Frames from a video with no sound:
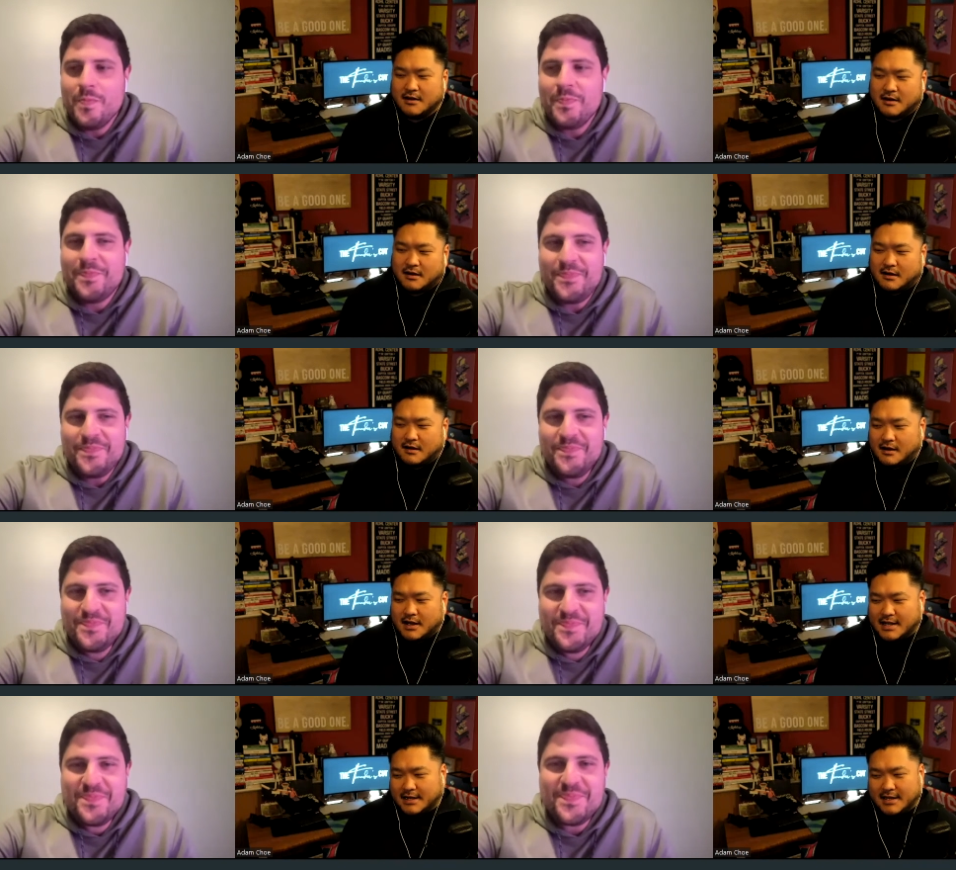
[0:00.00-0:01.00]
Speaker 1: Uh,
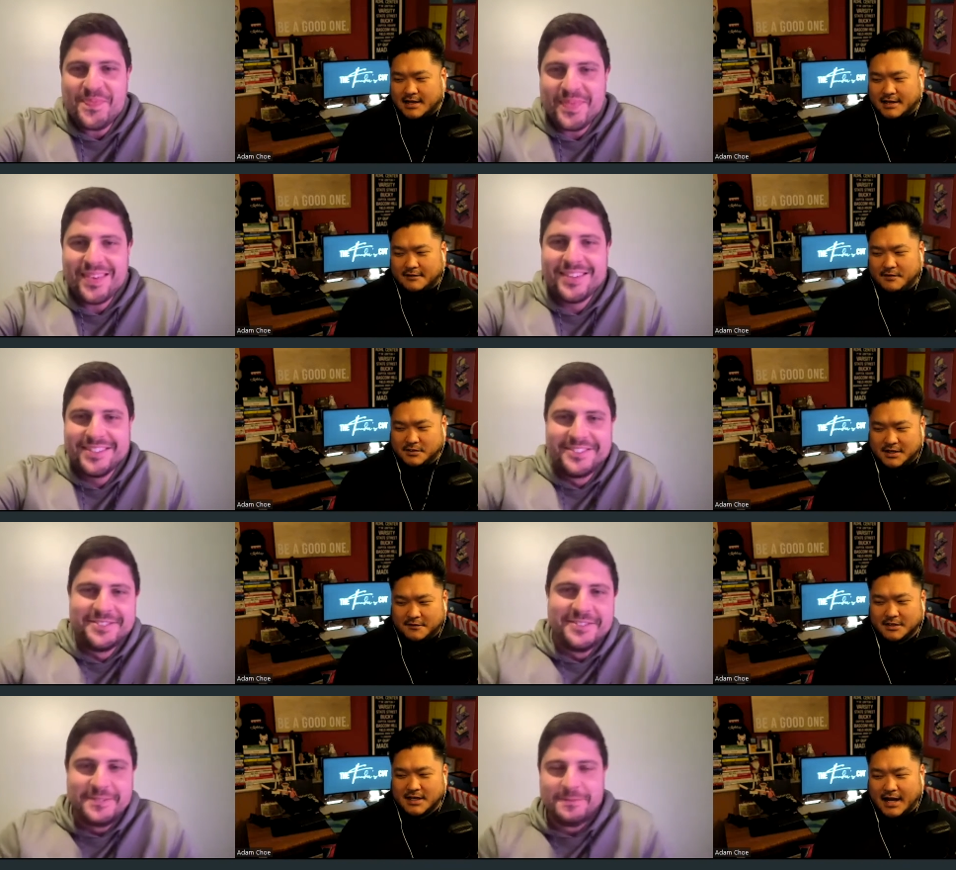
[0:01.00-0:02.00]
and, and if it was a different
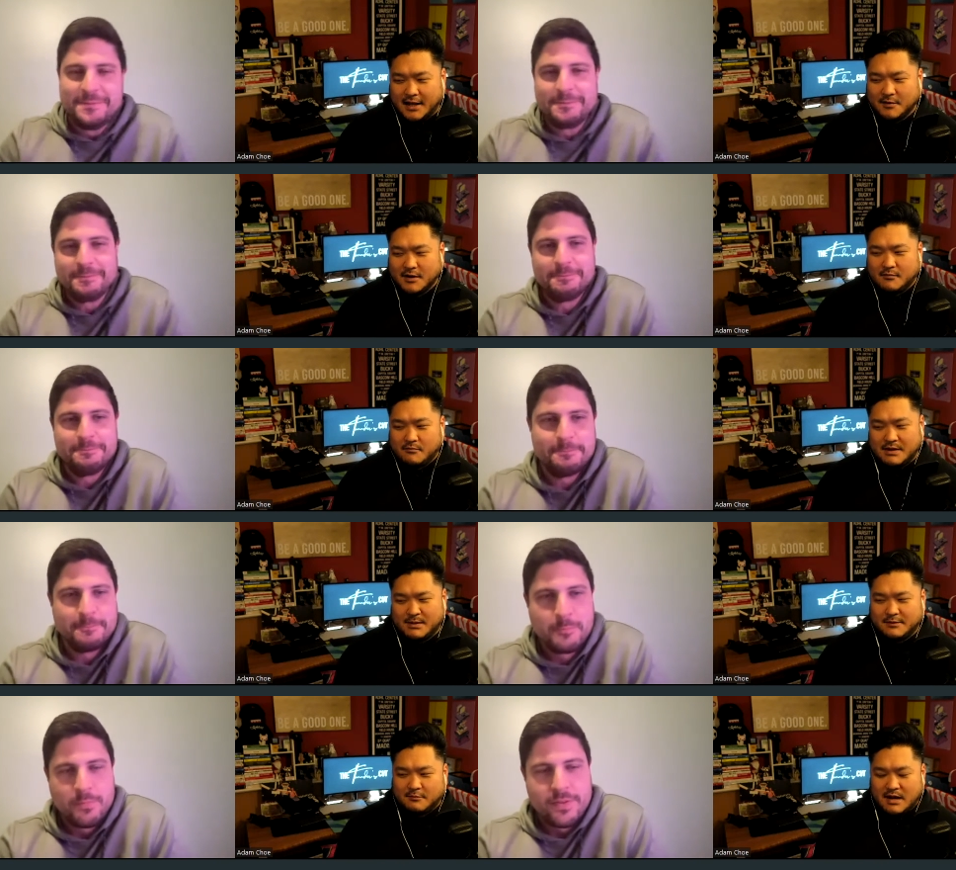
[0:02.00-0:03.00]
time, maybe
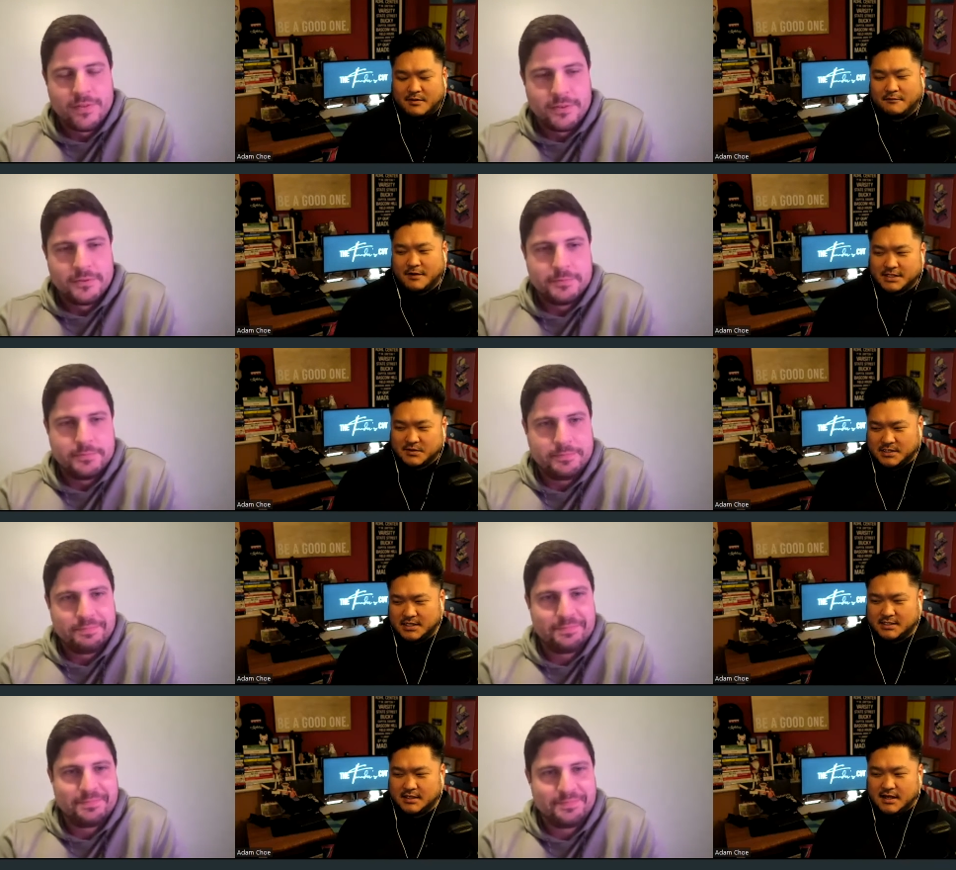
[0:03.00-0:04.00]
even my profession, which is
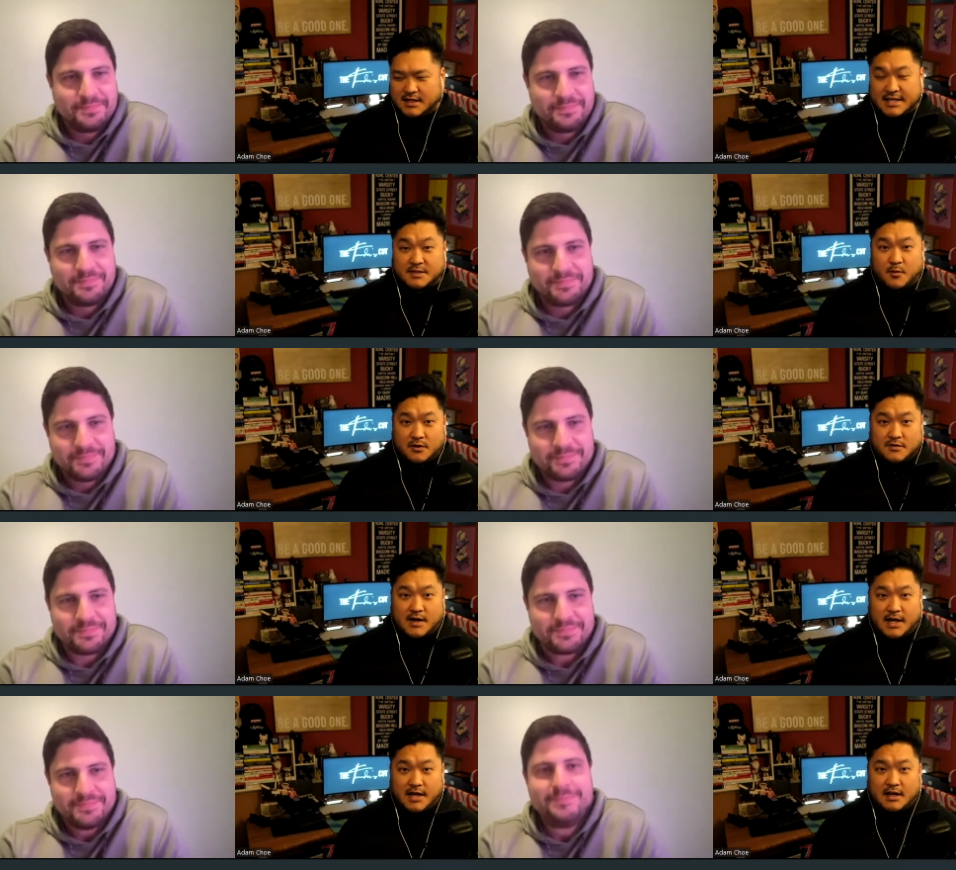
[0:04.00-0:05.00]
esports,
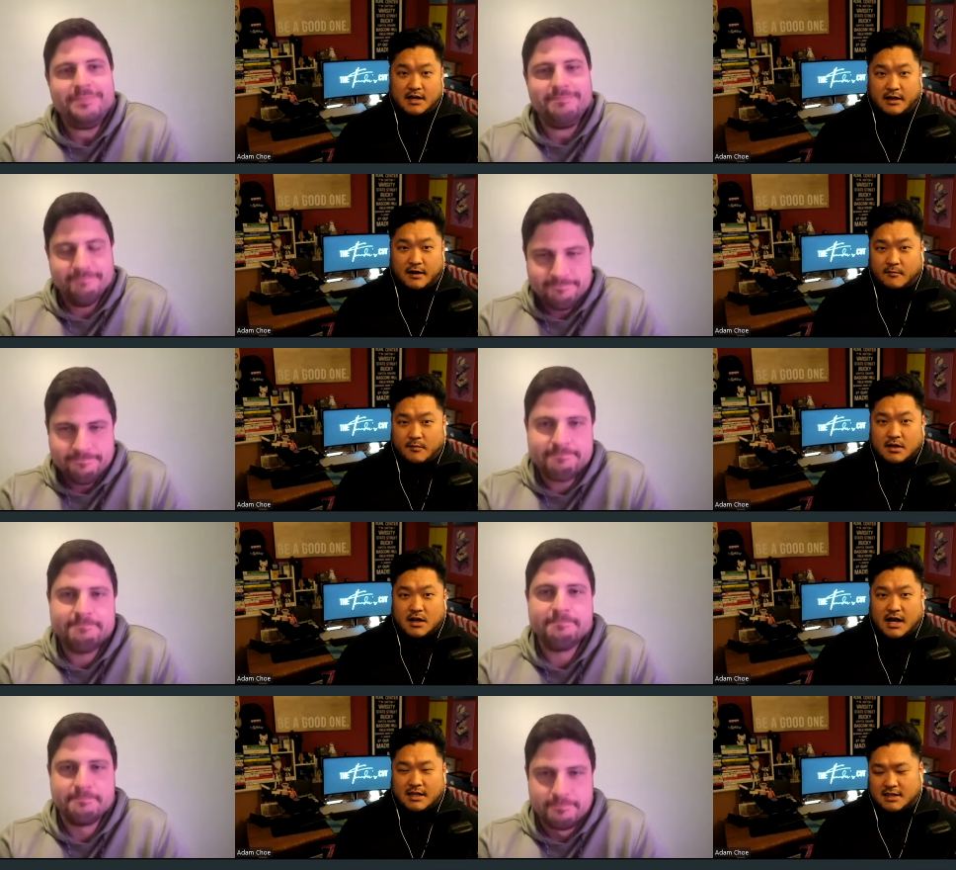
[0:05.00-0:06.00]
right? Um, I
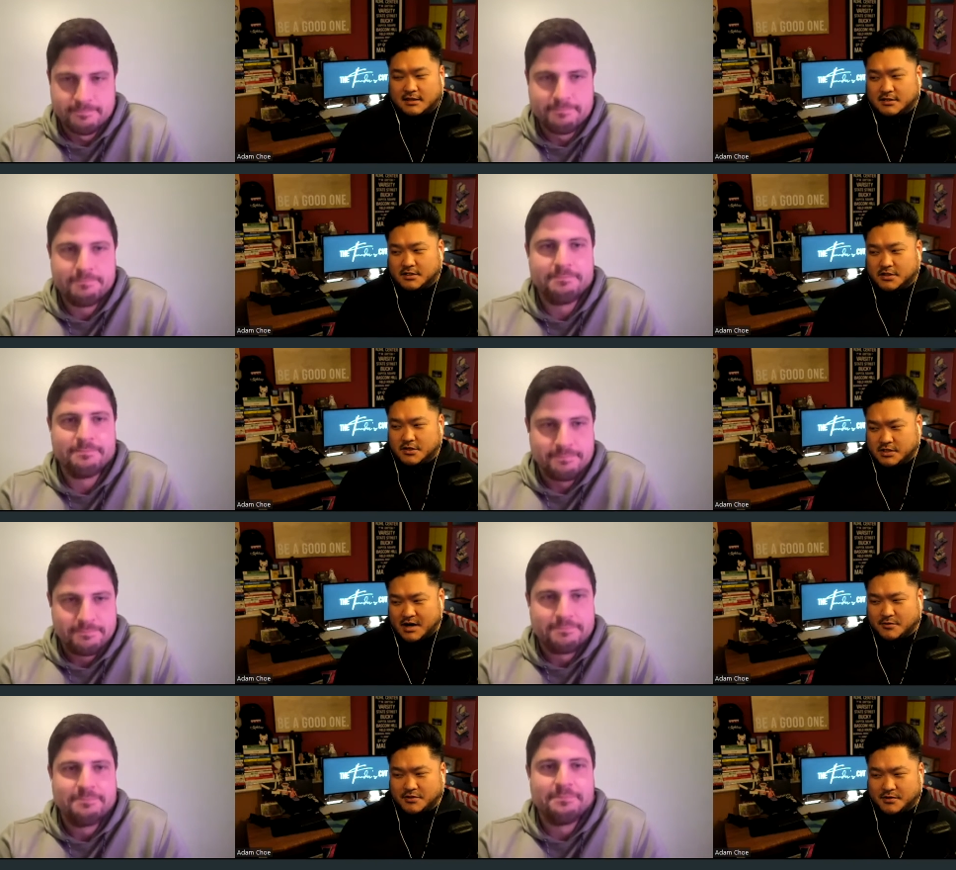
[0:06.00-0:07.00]
think there's a huge
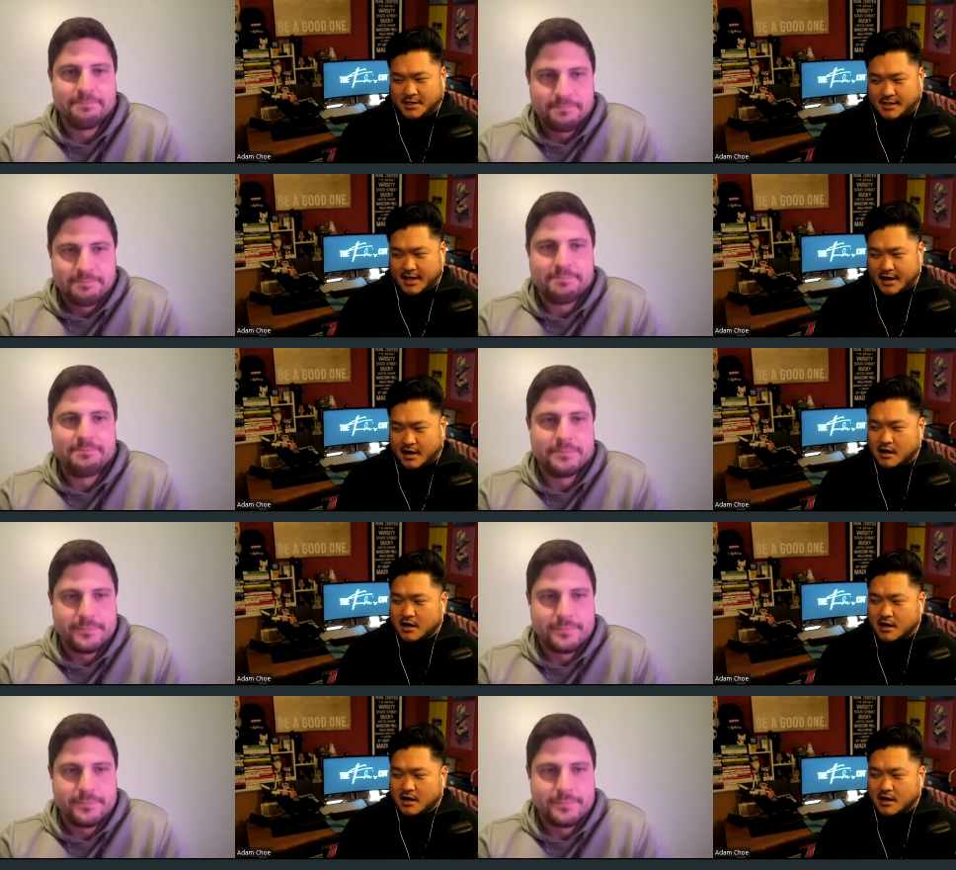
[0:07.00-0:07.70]
opportunity there.